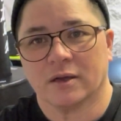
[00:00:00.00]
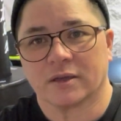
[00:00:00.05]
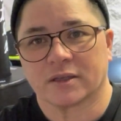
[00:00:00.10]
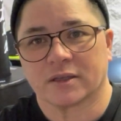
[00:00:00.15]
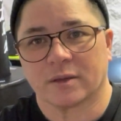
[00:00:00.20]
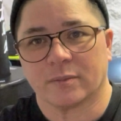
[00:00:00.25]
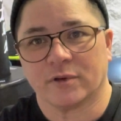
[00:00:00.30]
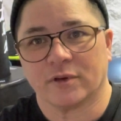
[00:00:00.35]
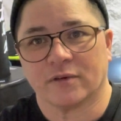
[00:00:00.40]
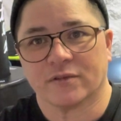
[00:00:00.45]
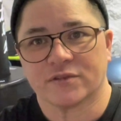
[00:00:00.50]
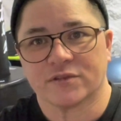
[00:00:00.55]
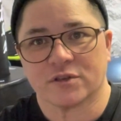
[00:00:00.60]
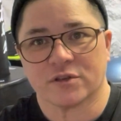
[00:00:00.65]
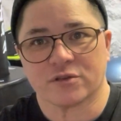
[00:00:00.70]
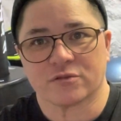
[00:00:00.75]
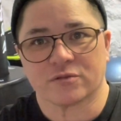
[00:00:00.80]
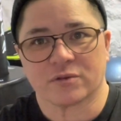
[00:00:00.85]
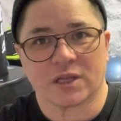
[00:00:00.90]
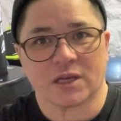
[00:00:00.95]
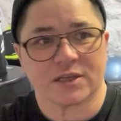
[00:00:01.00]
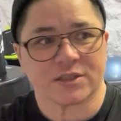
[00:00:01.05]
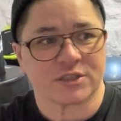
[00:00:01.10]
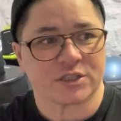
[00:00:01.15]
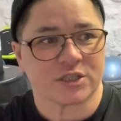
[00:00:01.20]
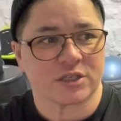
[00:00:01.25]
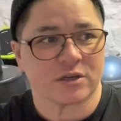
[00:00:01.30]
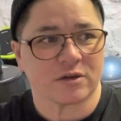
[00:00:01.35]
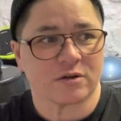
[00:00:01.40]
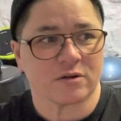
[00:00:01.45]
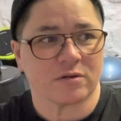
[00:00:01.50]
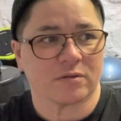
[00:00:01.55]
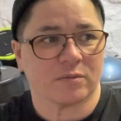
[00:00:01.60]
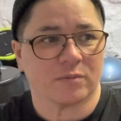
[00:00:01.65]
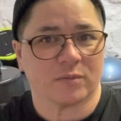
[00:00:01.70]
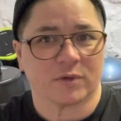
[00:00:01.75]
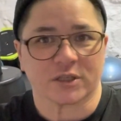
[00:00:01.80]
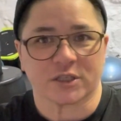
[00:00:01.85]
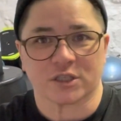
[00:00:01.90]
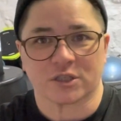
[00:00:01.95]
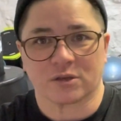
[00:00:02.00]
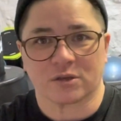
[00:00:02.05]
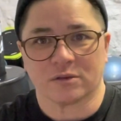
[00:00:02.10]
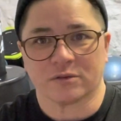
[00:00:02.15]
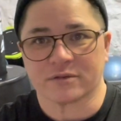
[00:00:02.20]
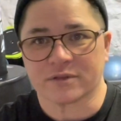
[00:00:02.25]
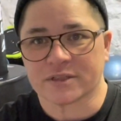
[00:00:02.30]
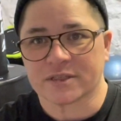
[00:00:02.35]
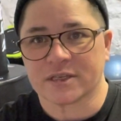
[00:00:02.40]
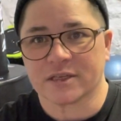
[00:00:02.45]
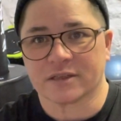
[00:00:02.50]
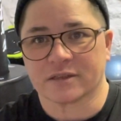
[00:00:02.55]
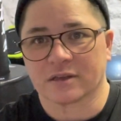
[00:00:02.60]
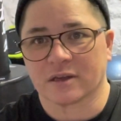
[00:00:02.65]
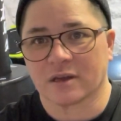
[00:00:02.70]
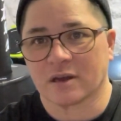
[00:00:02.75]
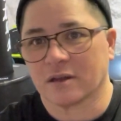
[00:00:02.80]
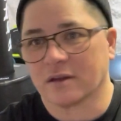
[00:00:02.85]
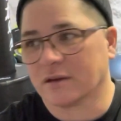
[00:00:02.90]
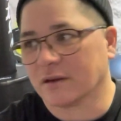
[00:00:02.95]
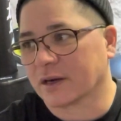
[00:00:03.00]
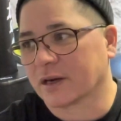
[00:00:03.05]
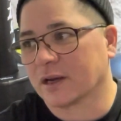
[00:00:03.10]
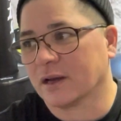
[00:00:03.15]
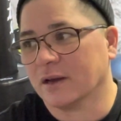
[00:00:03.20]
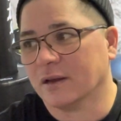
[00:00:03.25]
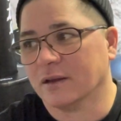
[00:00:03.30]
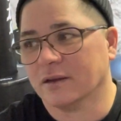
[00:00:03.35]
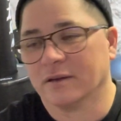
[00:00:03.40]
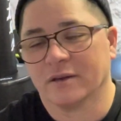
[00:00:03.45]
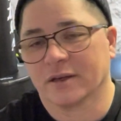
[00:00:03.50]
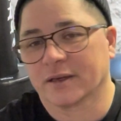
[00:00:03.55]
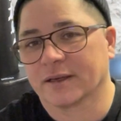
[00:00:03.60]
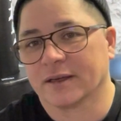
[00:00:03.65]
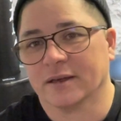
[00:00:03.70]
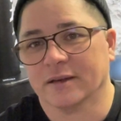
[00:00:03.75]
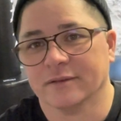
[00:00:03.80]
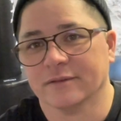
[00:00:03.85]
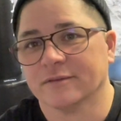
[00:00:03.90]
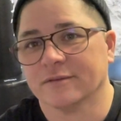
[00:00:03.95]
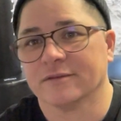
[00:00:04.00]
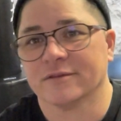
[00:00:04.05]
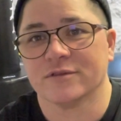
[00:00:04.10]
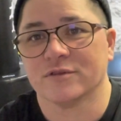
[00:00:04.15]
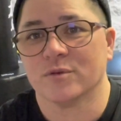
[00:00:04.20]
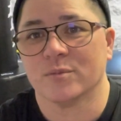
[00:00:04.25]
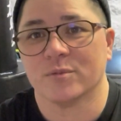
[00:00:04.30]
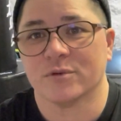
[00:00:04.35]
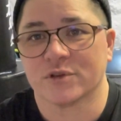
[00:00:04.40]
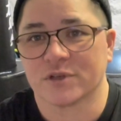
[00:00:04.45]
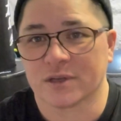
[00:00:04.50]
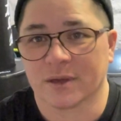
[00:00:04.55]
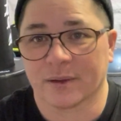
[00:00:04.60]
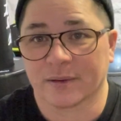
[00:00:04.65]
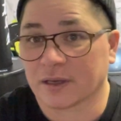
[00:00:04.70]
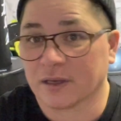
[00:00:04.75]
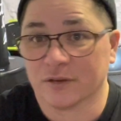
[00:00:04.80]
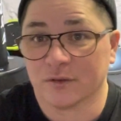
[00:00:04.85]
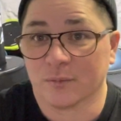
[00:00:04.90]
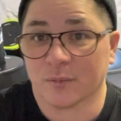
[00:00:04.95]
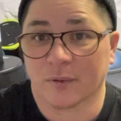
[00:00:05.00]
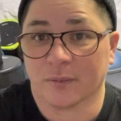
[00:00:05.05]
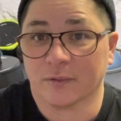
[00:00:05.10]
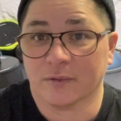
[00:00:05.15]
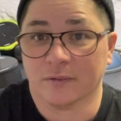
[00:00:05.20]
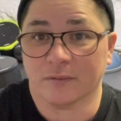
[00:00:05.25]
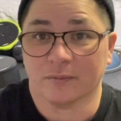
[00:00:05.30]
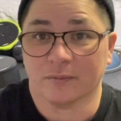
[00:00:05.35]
Coming off surgery last year, my shoulder is kicked out, and I can't do push-up, I can't do proper,